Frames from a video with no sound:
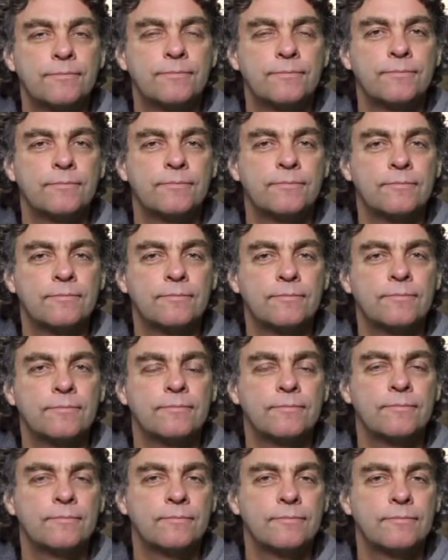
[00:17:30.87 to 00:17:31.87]

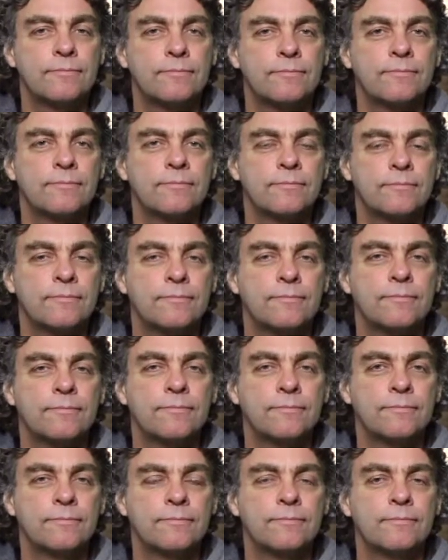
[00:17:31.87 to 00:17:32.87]

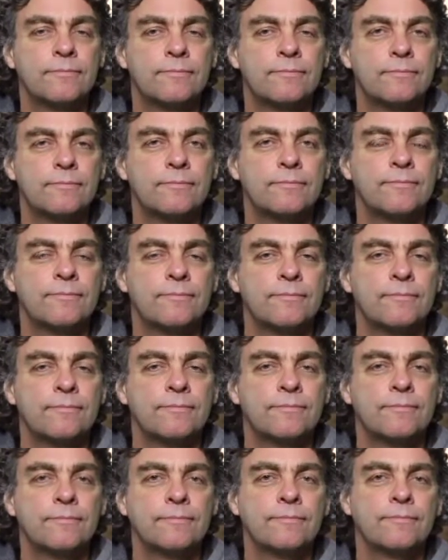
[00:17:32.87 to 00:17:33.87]

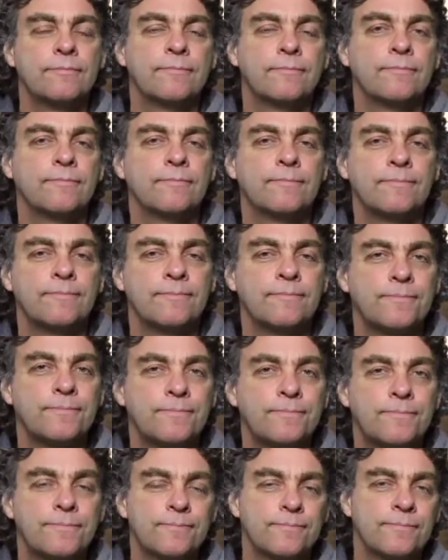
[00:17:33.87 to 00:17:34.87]

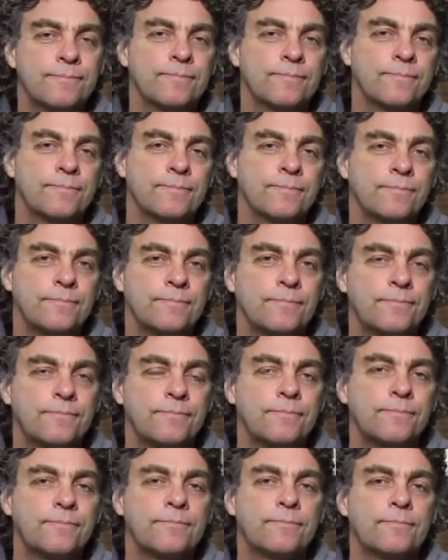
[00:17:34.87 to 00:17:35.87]

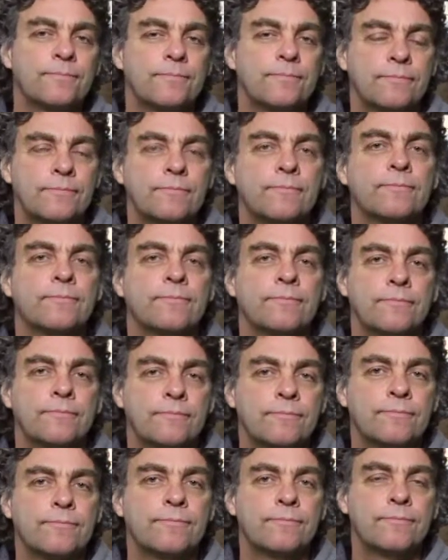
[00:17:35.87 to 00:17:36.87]

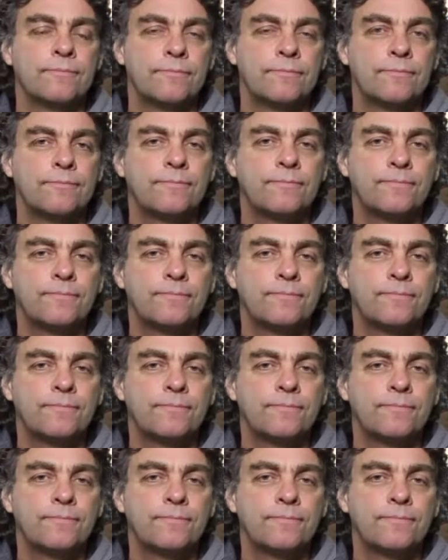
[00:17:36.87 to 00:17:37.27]
The person shown says nothing.